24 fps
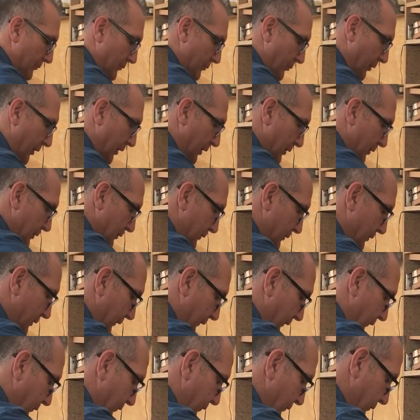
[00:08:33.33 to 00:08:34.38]
But
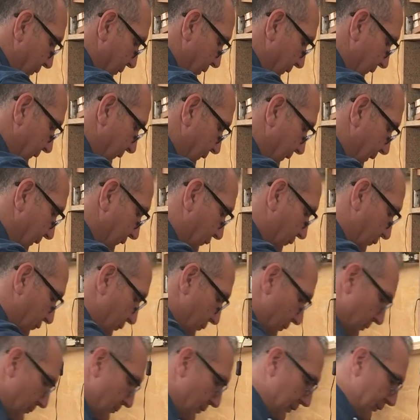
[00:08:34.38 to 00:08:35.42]
yes, you just have to
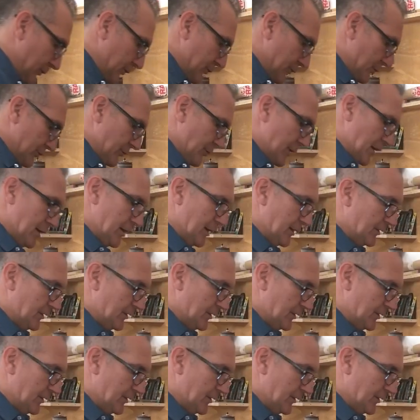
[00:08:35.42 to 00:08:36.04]
remember to do that.